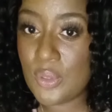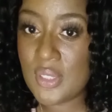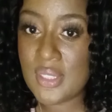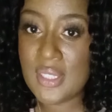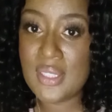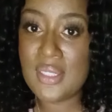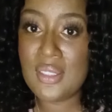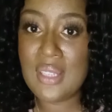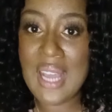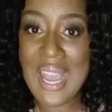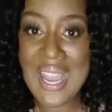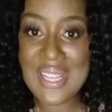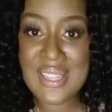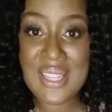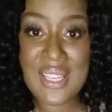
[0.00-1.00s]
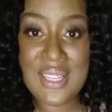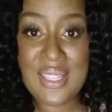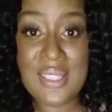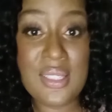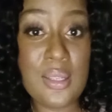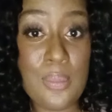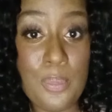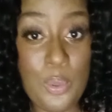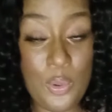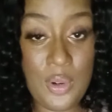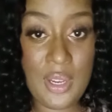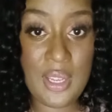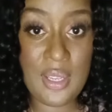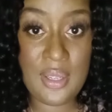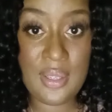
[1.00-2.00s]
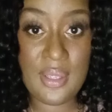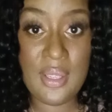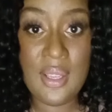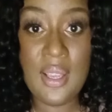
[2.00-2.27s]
skill I think is important